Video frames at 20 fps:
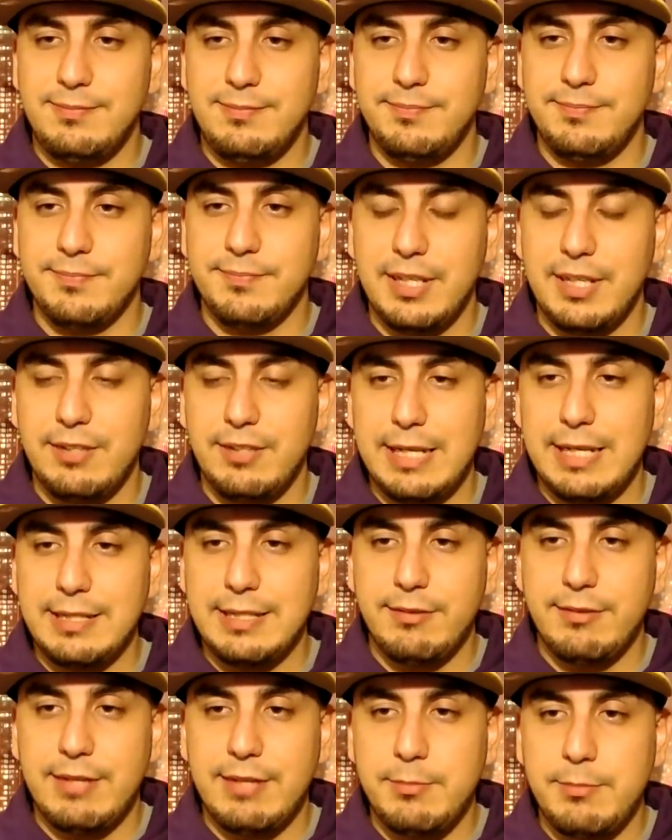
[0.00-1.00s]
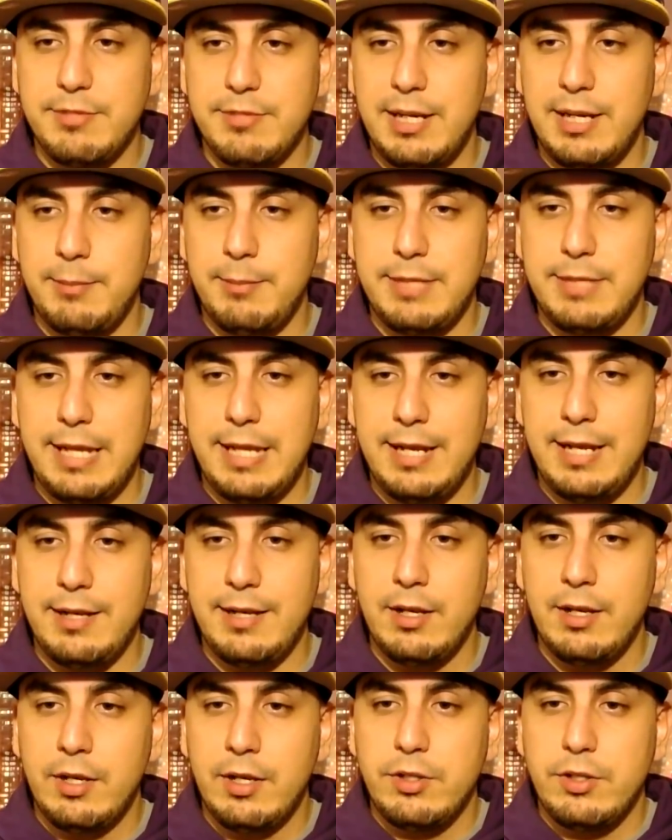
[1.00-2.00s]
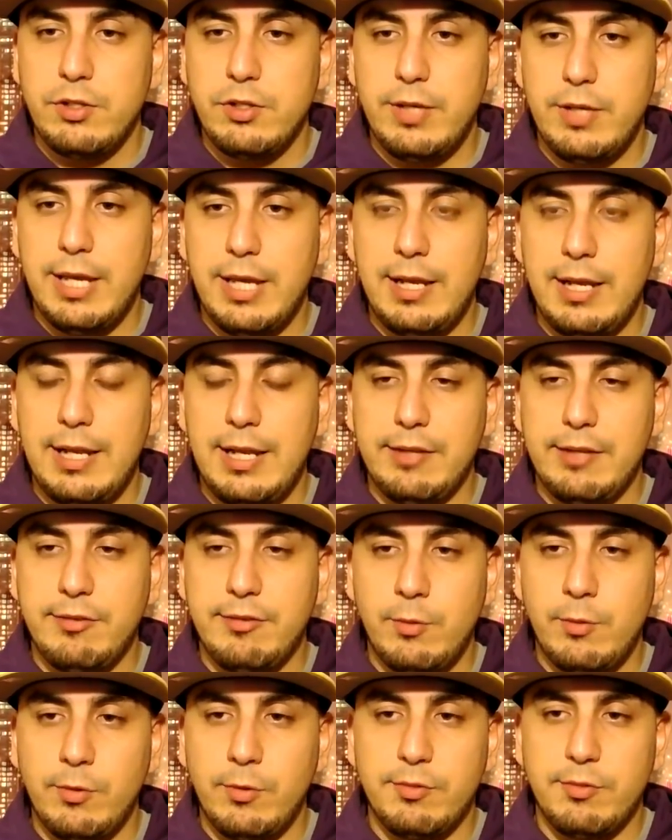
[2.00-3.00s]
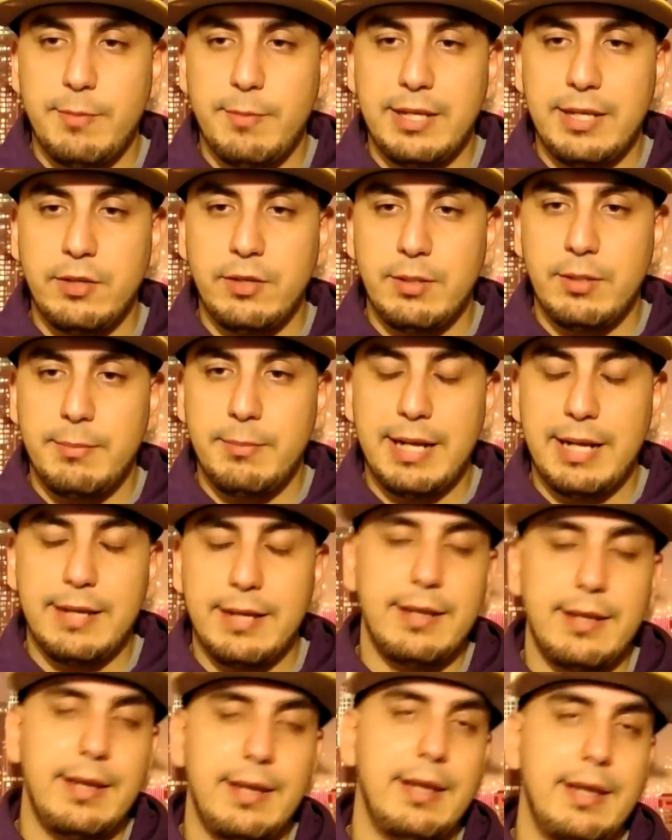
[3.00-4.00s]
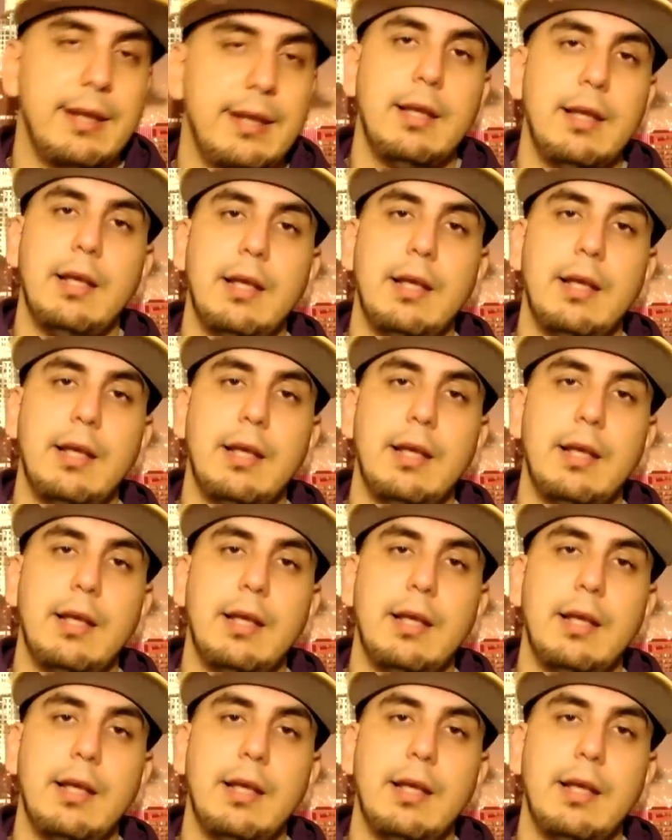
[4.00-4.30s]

He said, at the same time, Dan, you can't let someone smack you in the back of the head.